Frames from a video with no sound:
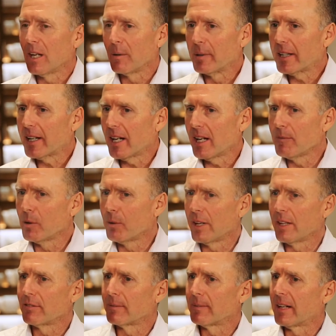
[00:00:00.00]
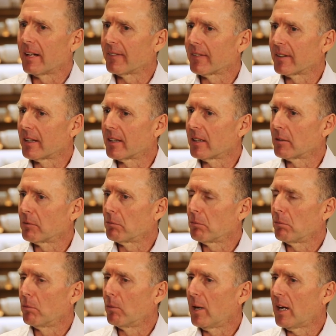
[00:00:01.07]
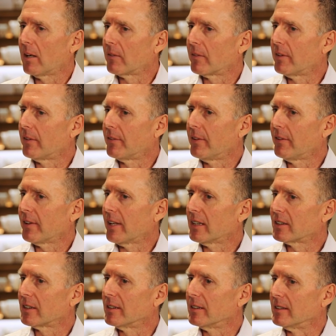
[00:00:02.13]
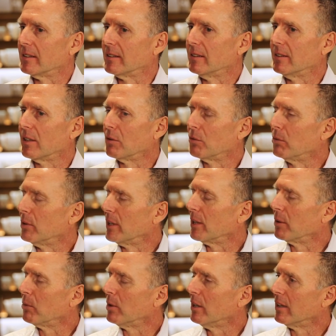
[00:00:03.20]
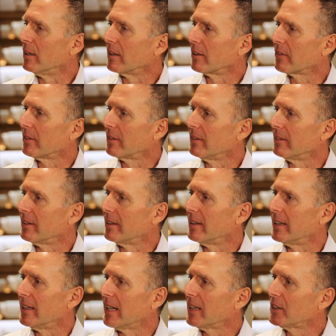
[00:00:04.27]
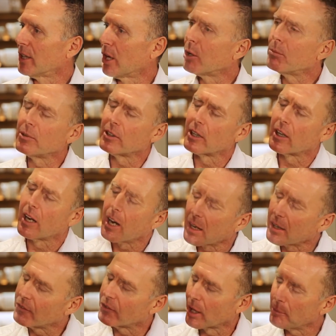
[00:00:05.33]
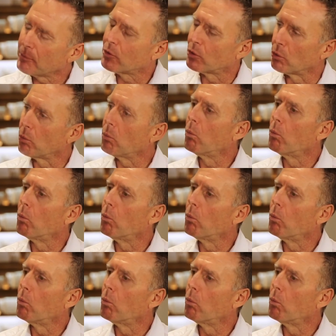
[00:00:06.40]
And we came away from that thinking, wow, this actually really works. And it actually opened our eyes up to